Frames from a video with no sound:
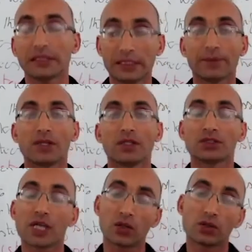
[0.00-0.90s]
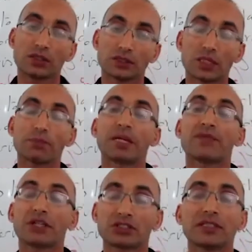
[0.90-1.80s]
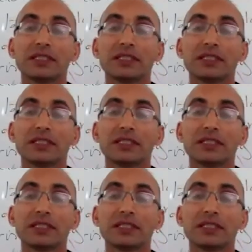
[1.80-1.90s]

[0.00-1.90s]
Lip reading: Clear? So simply, fiction